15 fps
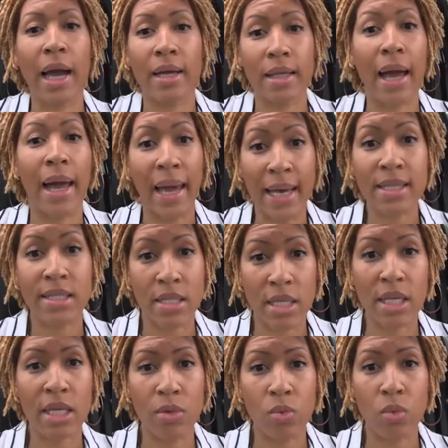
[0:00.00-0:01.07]
had to
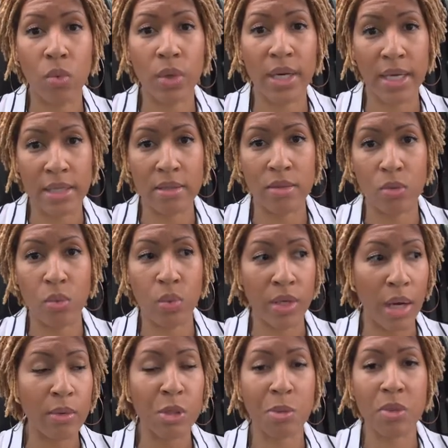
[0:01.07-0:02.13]
eat when I
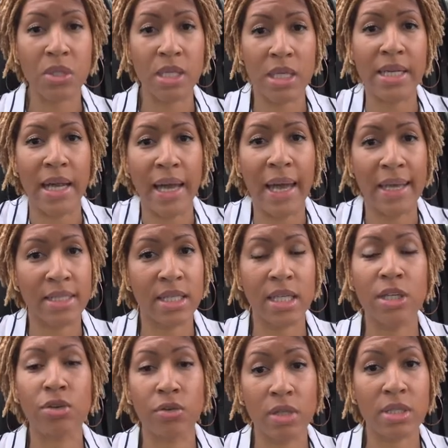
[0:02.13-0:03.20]
was supposed to eat. I had to
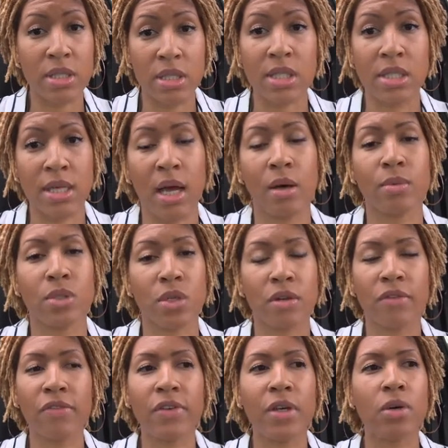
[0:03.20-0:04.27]
eat, or else this is how I was going to
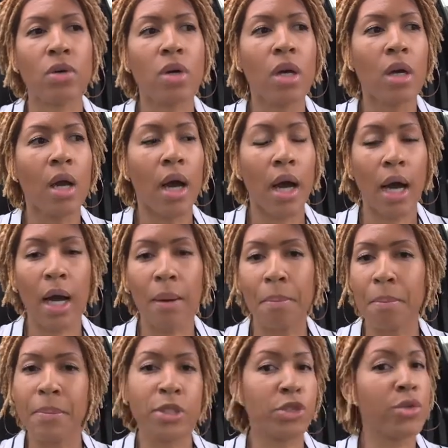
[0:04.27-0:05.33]
feel.
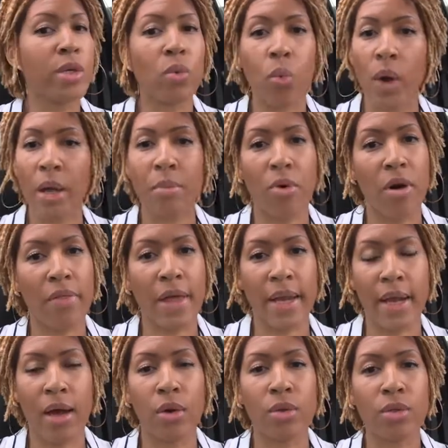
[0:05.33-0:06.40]
But you can wipe all that
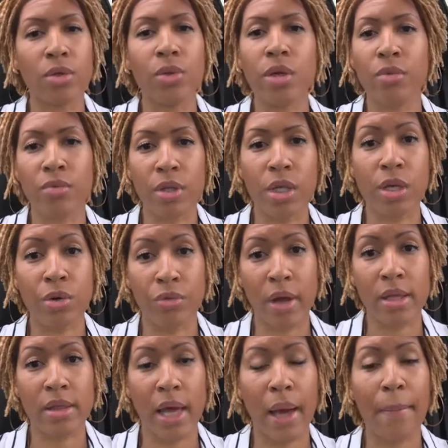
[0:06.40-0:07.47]
out. You can really
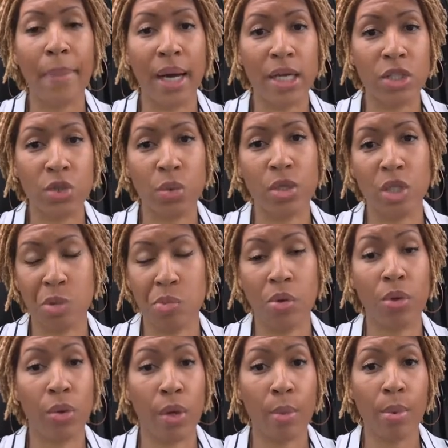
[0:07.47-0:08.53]
correct that by doing this
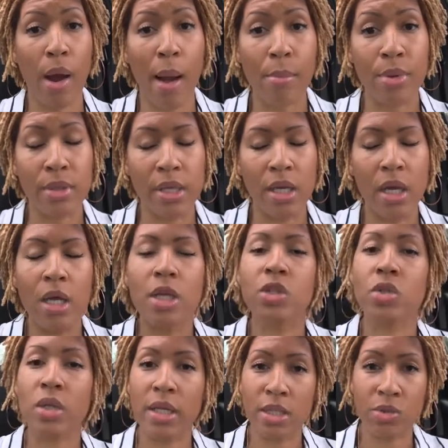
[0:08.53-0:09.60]
program properly.
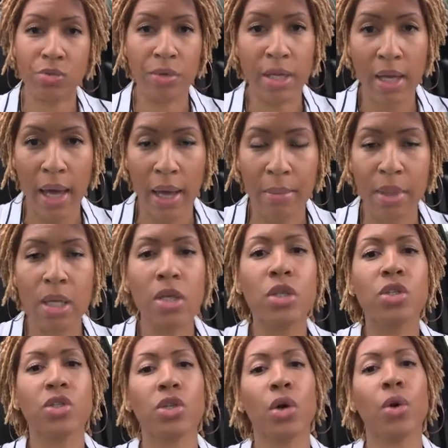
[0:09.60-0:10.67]
So let's recap.
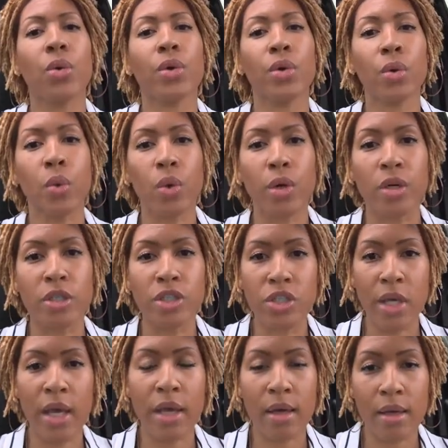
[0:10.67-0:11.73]
So your
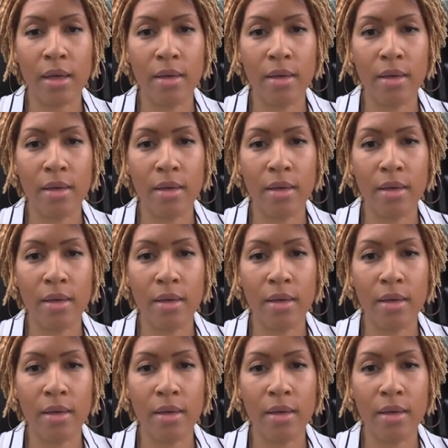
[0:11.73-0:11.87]
shake